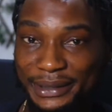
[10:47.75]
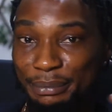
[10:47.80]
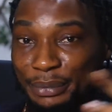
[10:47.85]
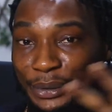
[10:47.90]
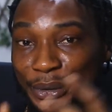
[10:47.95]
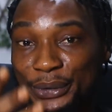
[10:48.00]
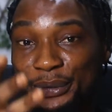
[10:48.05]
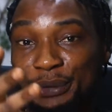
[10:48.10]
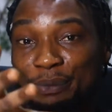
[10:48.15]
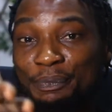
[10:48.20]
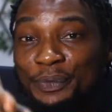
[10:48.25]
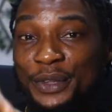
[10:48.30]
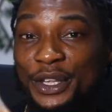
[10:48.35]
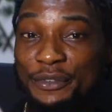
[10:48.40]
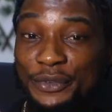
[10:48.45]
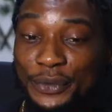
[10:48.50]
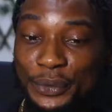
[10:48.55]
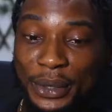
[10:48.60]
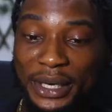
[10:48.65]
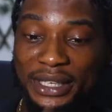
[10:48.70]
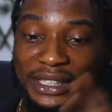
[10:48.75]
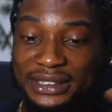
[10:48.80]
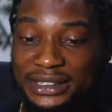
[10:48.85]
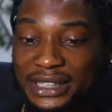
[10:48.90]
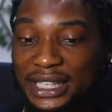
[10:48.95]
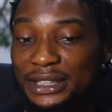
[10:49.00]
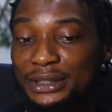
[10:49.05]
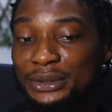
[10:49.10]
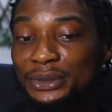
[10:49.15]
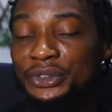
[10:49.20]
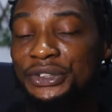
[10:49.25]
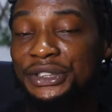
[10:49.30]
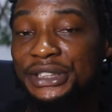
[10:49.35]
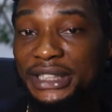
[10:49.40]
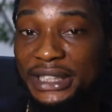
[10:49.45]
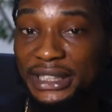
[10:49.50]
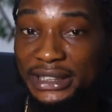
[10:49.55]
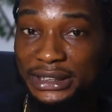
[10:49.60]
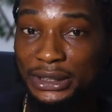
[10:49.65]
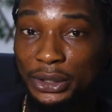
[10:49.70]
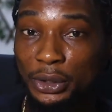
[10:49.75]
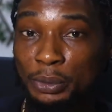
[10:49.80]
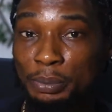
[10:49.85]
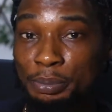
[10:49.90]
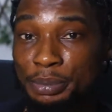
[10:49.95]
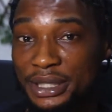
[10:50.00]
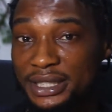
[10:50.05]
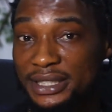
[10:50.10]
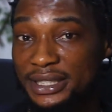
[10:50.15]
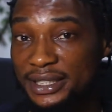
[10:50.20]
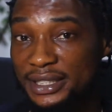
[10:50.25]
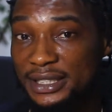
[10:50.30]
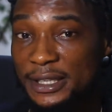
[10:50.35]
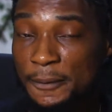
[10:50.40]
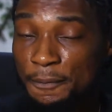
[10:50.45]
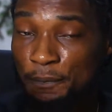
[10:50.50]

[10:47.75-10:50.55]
But if you are trying to create your own pieces,